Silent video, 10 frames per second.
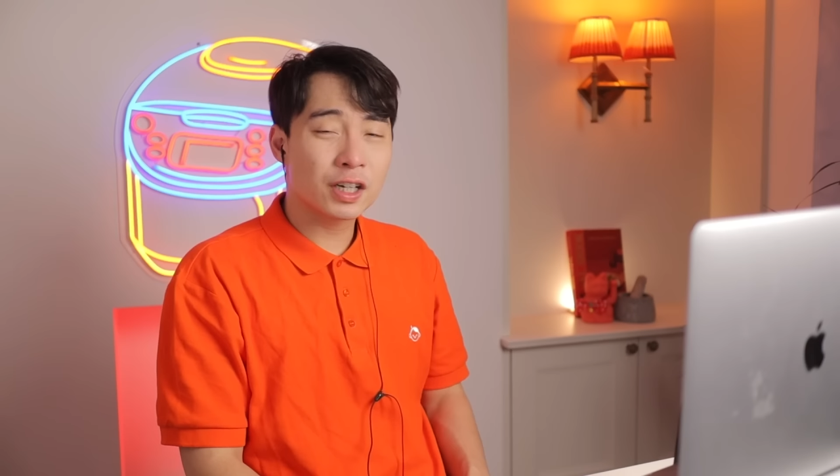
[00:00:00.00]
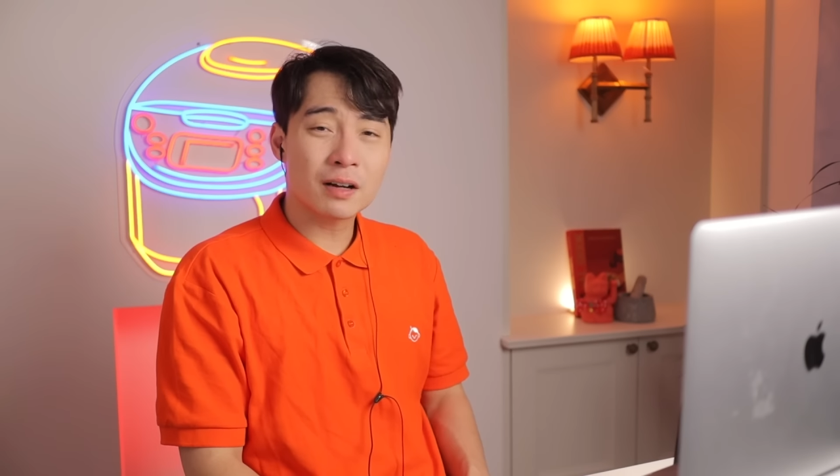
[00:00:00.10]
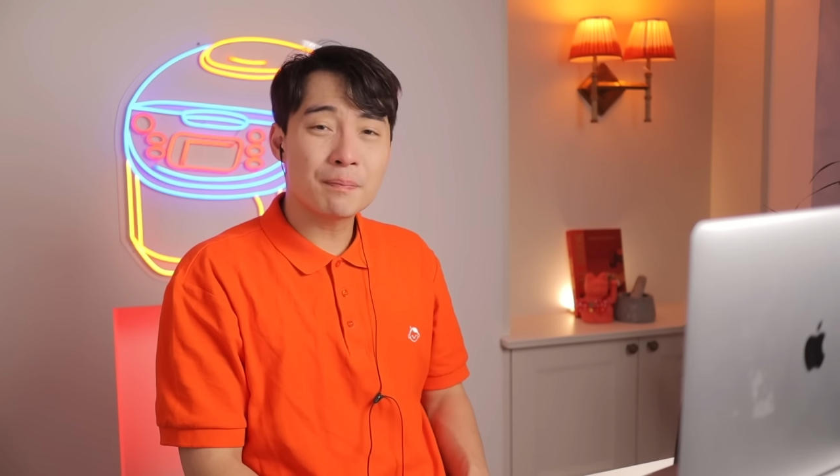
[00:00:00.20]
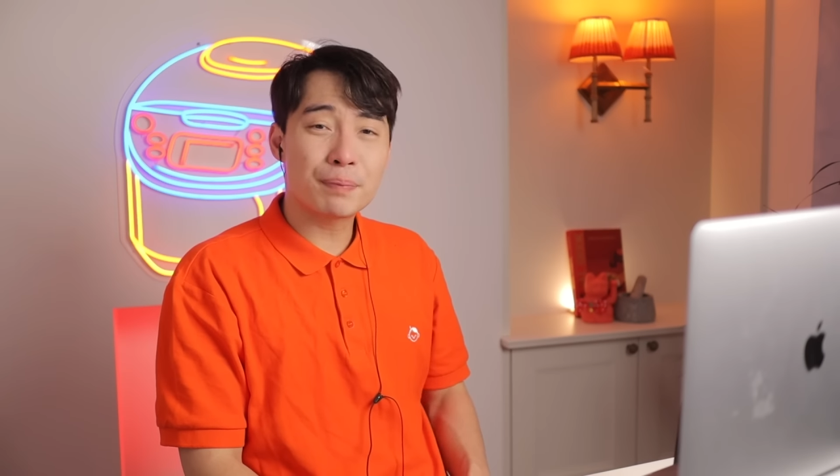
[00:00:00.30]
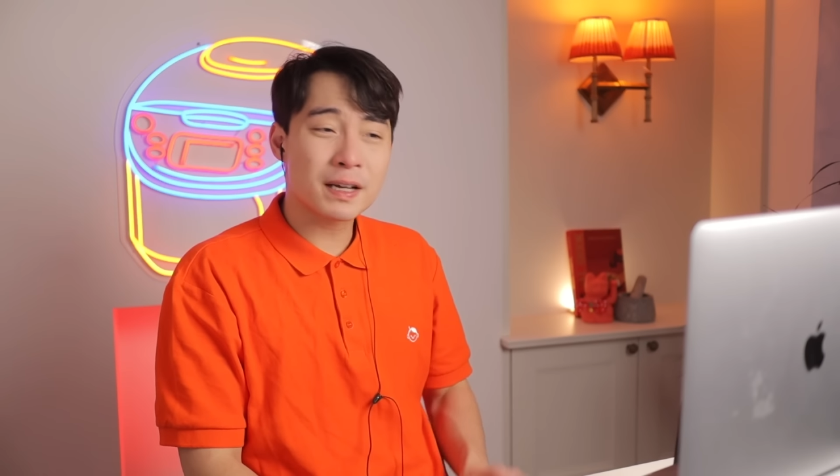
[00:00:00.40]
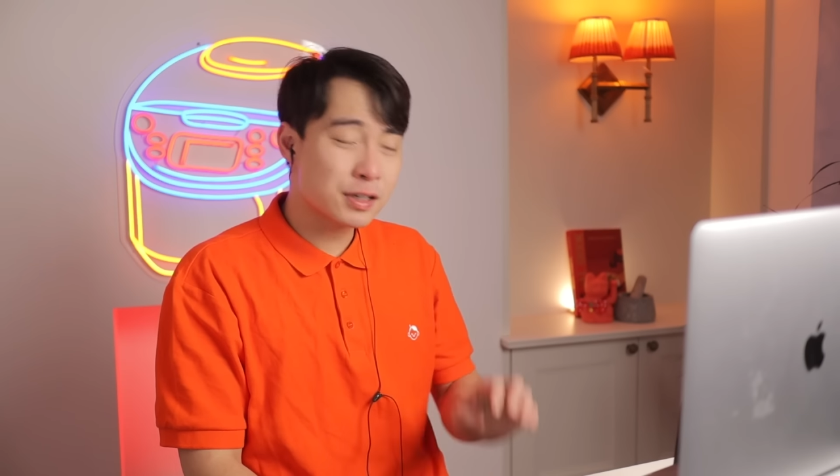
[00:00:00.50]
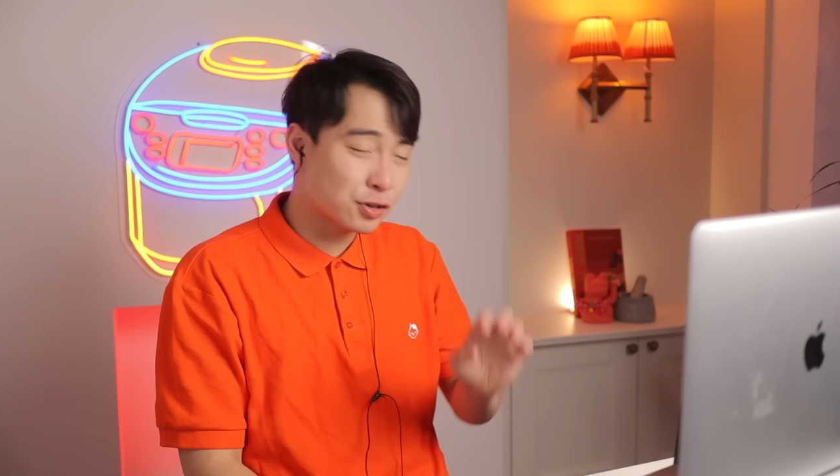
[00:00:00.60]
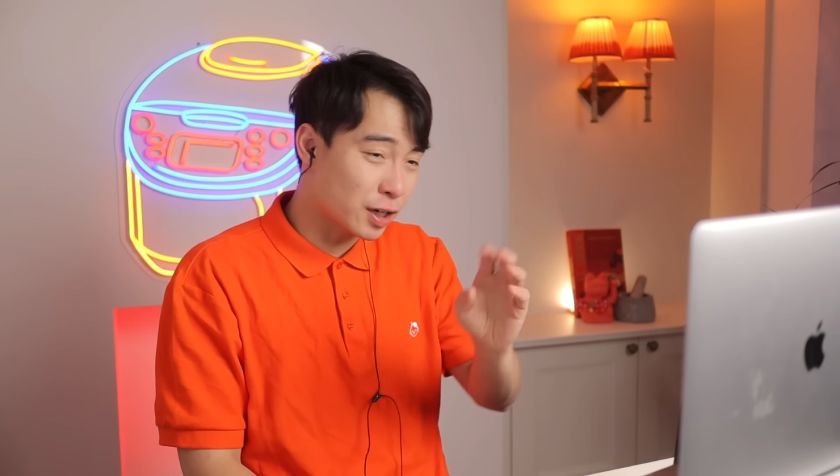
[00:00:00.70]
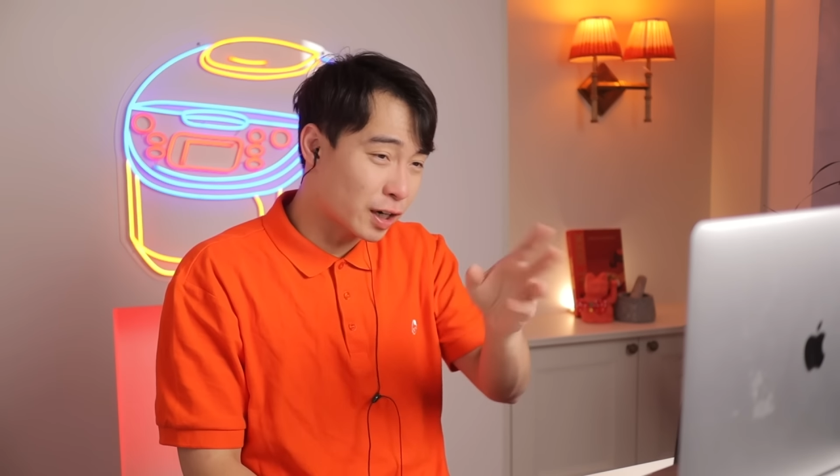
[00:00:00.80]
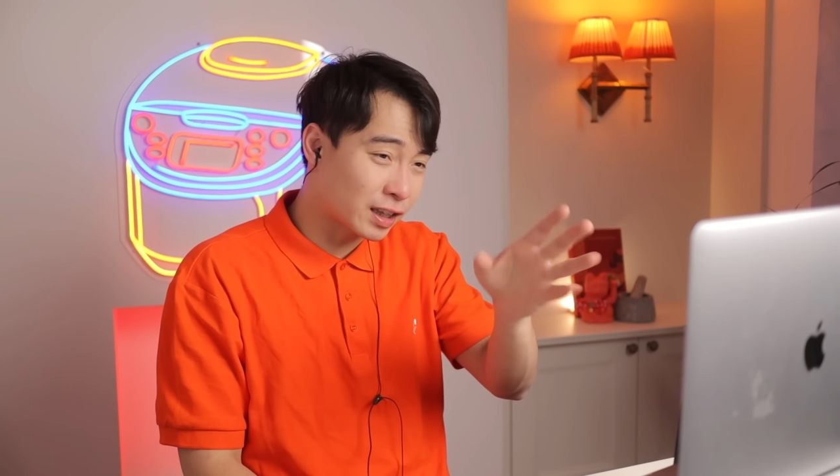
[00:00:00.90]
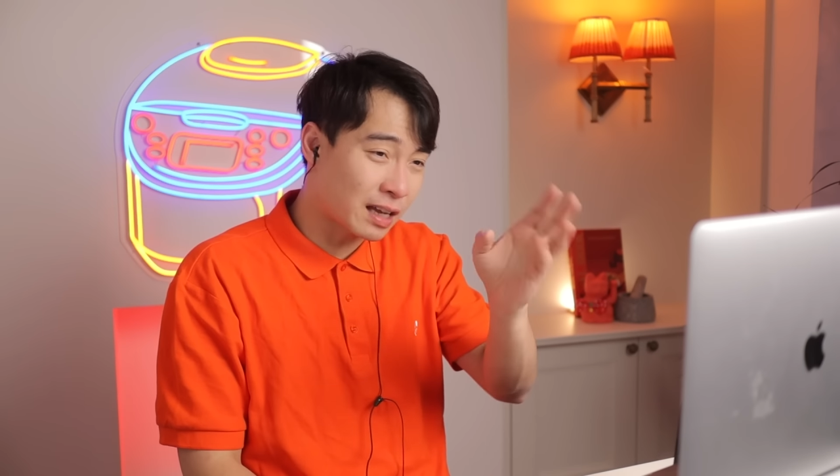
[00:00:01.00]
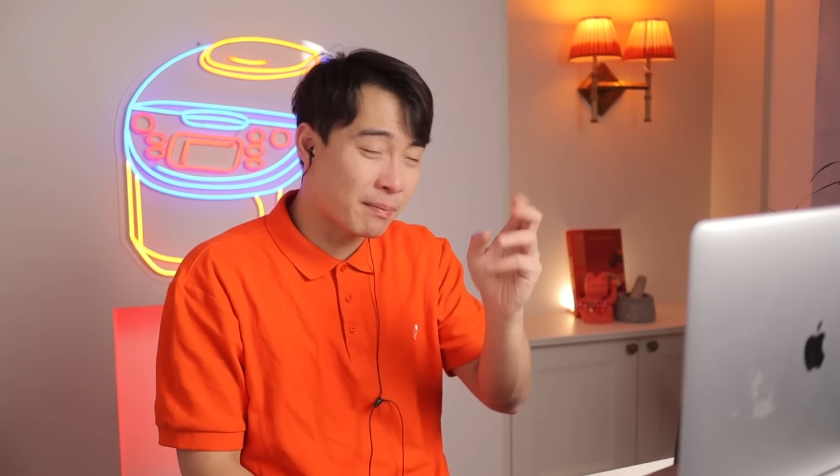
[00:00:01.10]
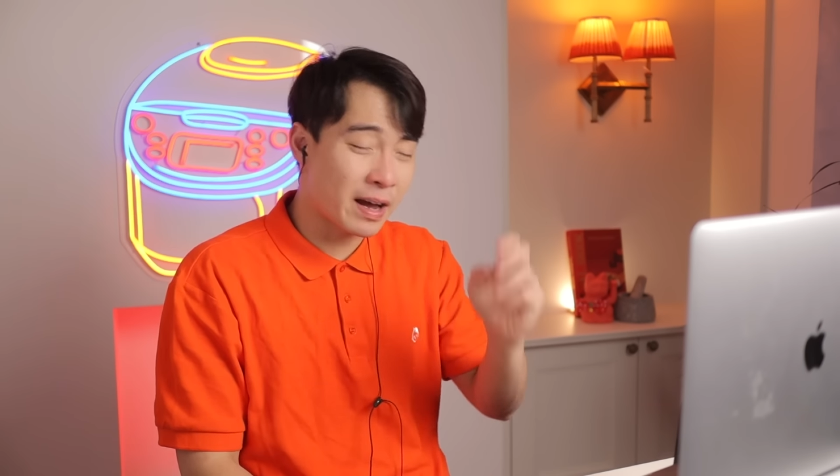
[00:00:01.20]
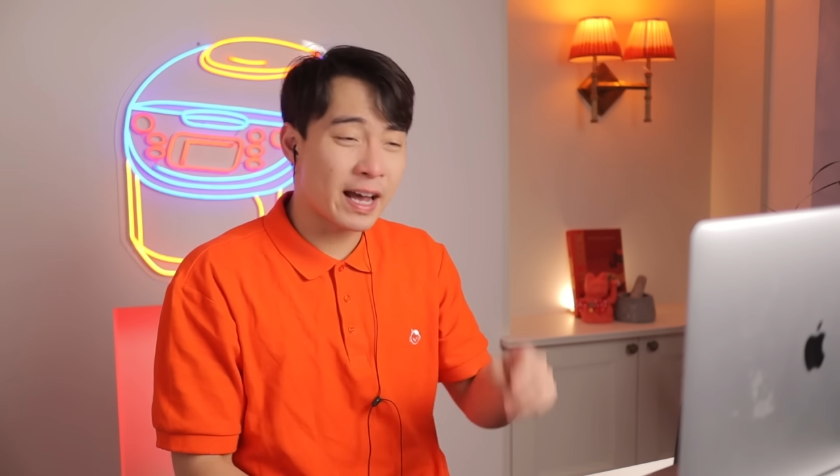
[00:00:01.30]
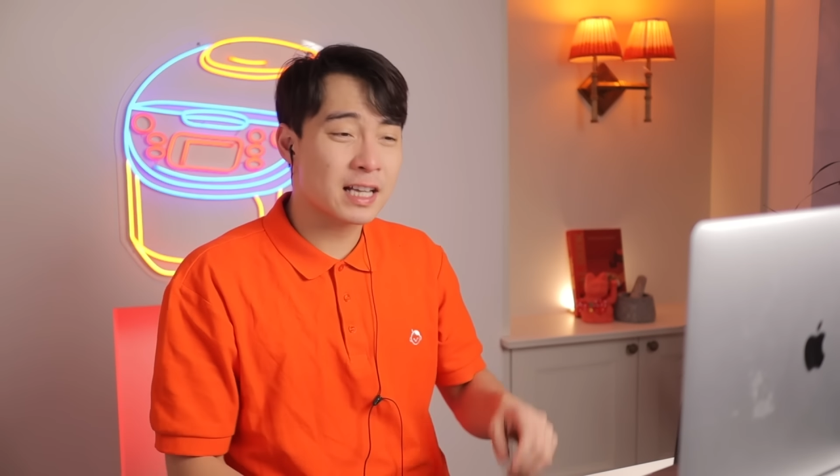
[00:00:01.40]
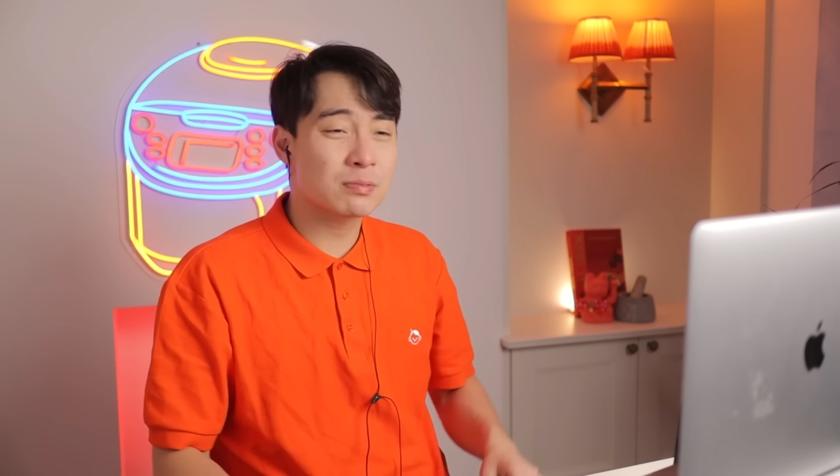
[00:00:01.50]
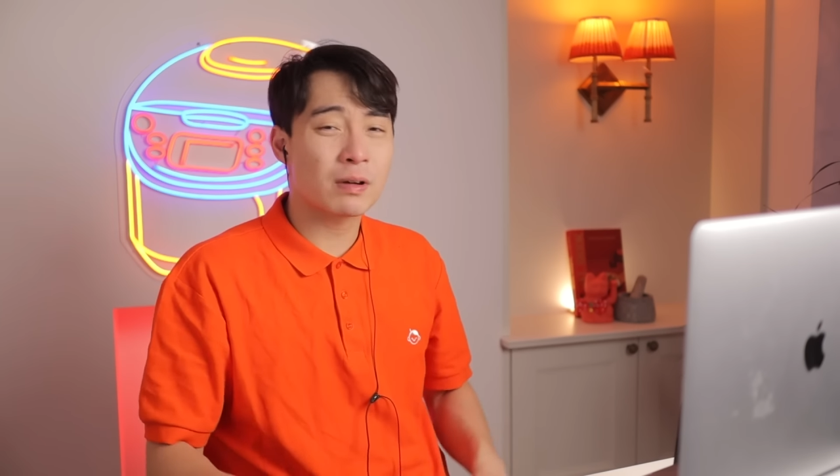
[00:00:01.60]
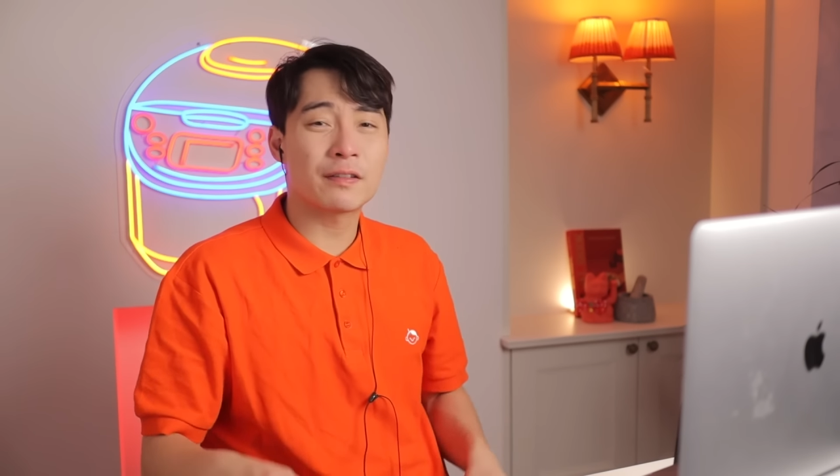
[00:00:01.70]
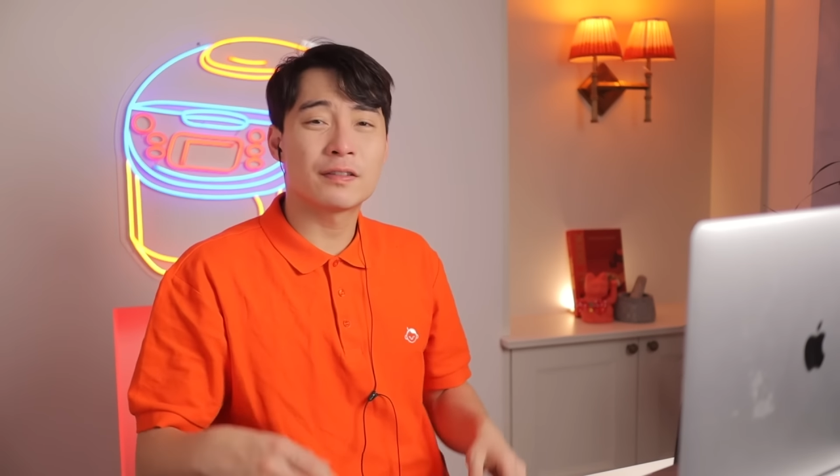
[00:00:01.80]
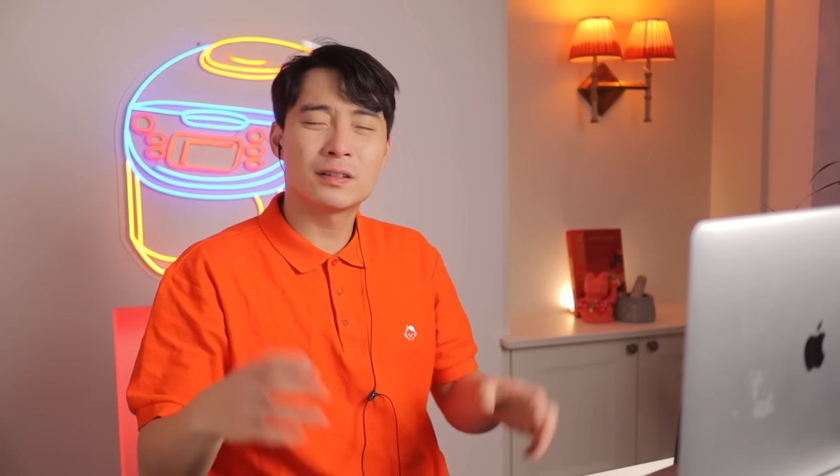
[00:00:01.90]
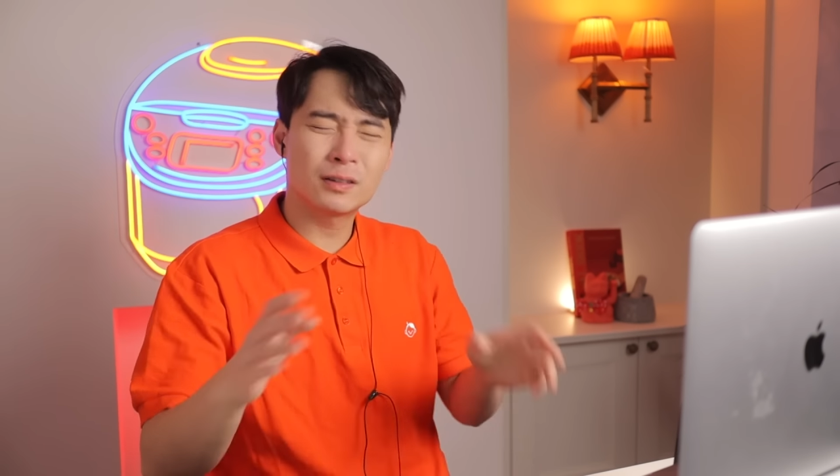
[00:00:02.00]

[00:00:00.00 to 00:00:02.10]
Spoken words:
Chicken breast drier than my ex-wife.